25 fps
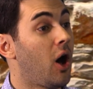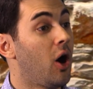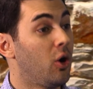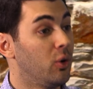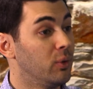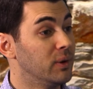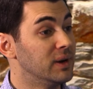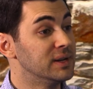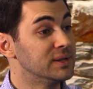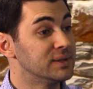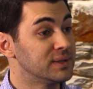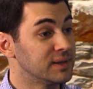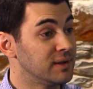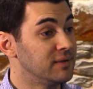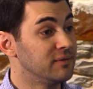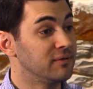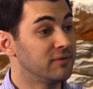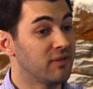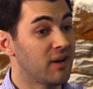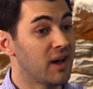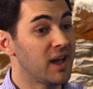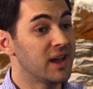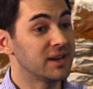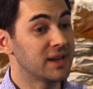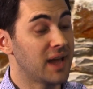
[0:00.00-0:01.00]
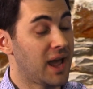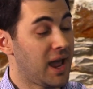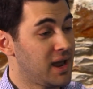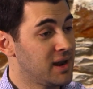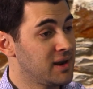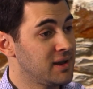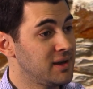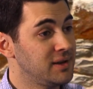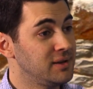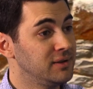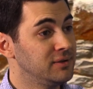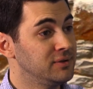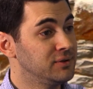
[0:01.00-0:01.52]
always invite
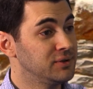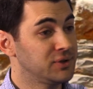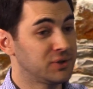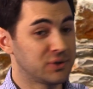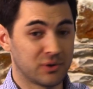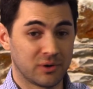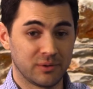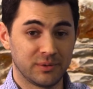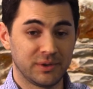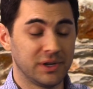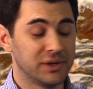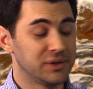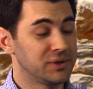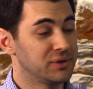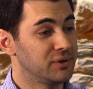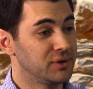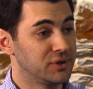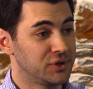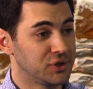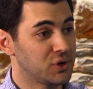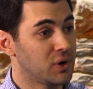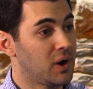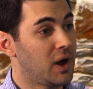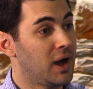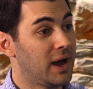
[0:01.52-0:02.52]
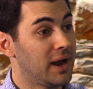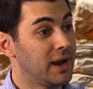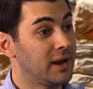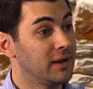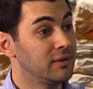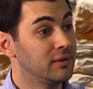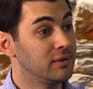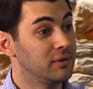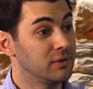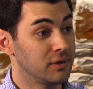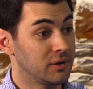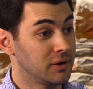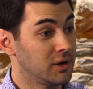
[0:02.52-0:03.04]
any storm chaser
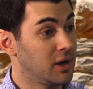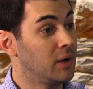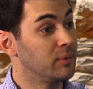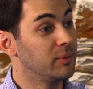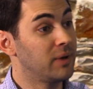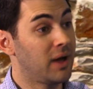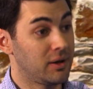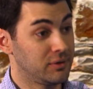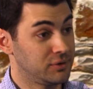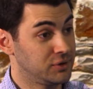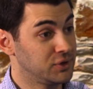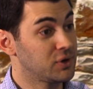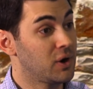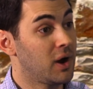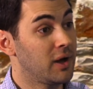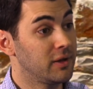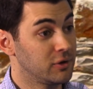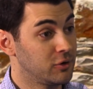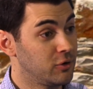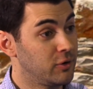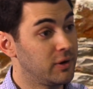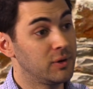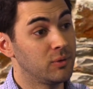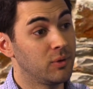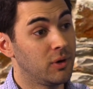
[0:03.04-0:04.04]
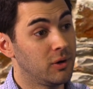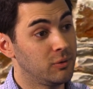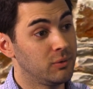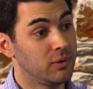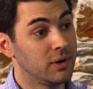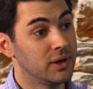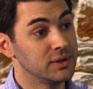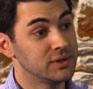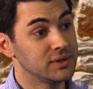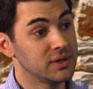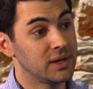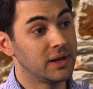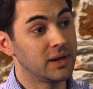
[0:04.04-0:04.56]
to come out and try the green wall
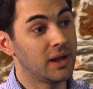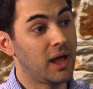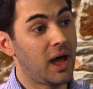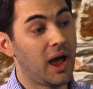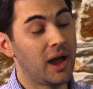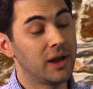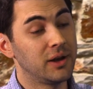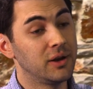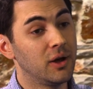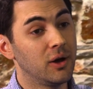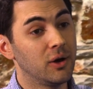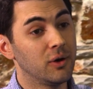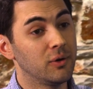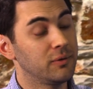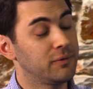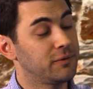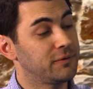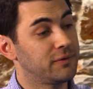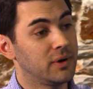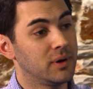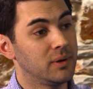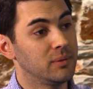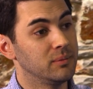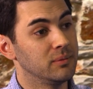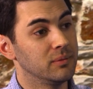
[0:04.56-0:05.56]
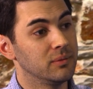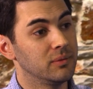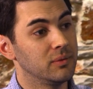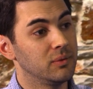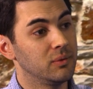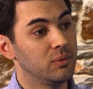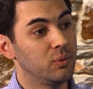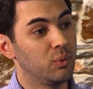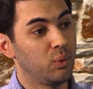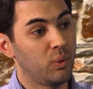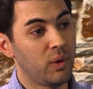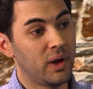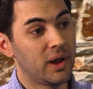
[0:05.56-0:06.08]
once. And I know from
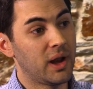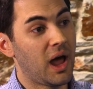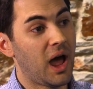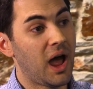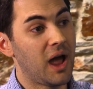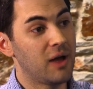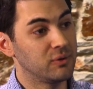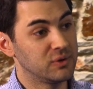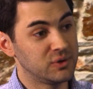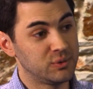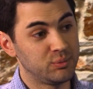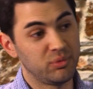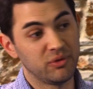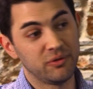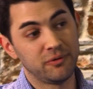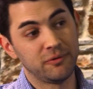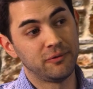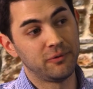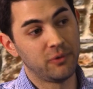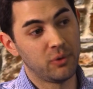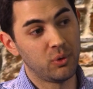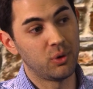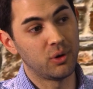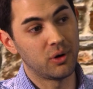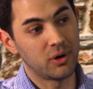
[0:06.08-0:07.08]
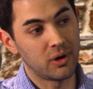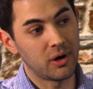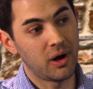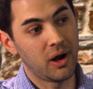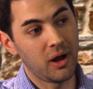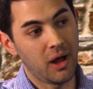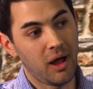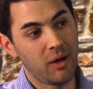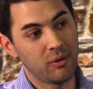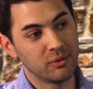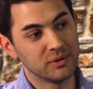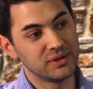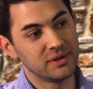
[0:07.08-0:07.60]
before
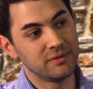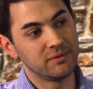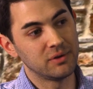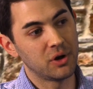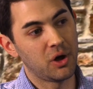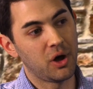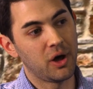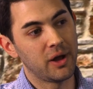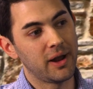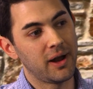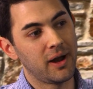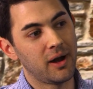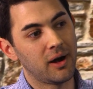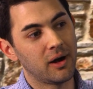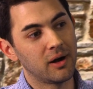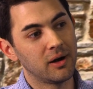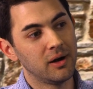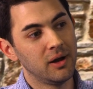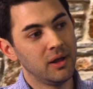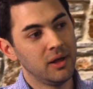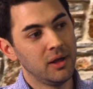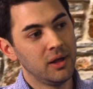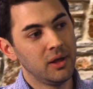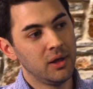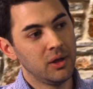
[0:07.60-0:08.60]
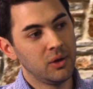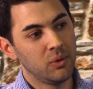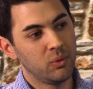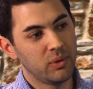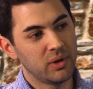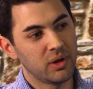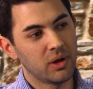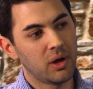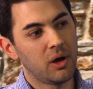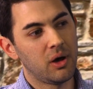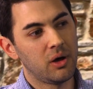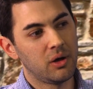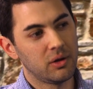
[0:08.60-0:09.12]
I was even on air,
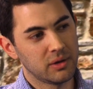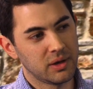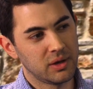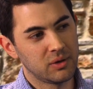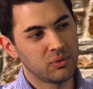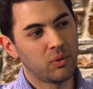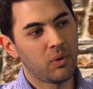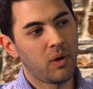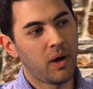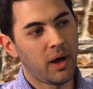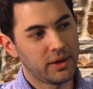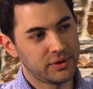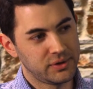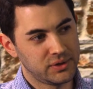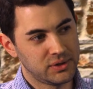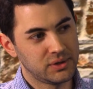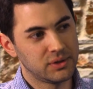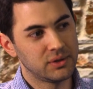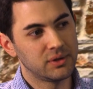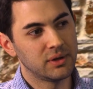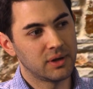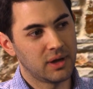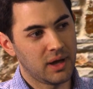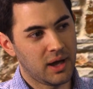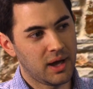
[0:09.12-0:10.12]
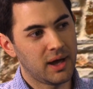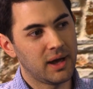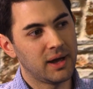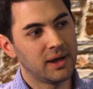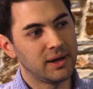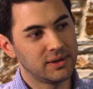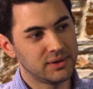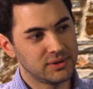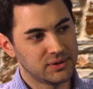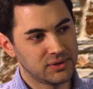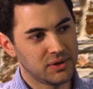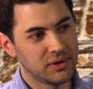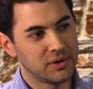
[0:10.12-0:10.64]
we all can watch the
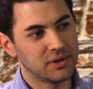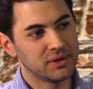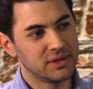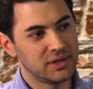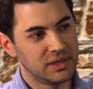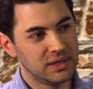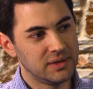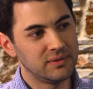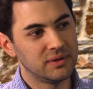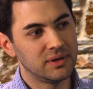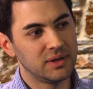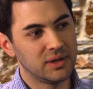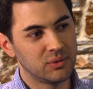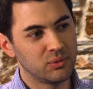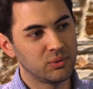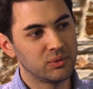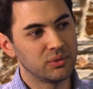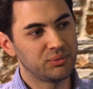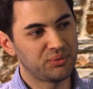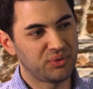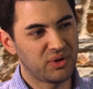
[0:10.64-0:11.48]
guys on TV and we